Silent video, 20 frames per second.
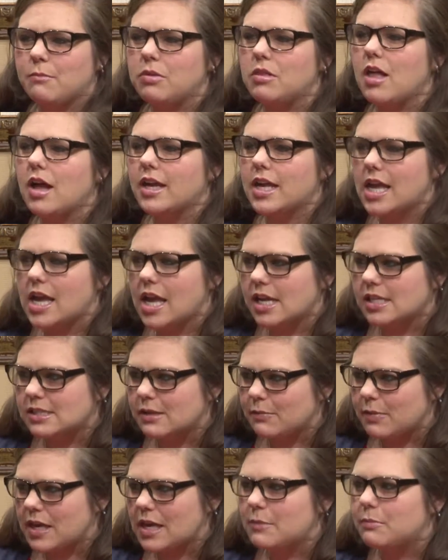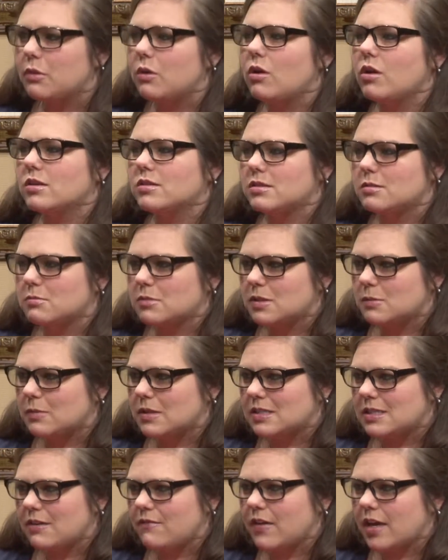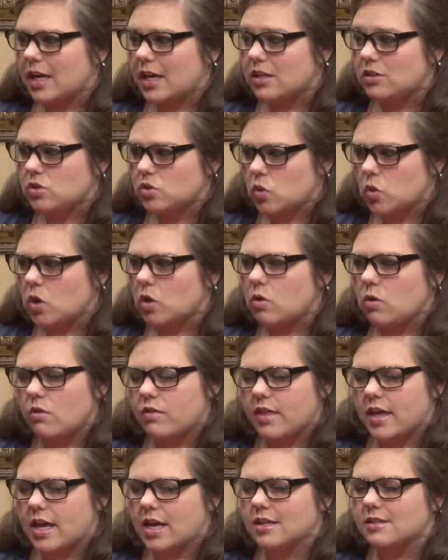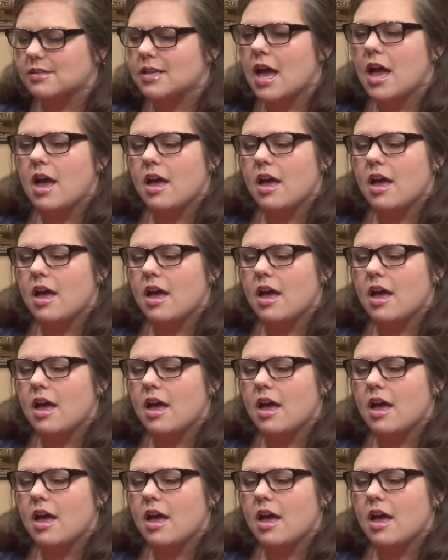plugging into people and some specific historical things,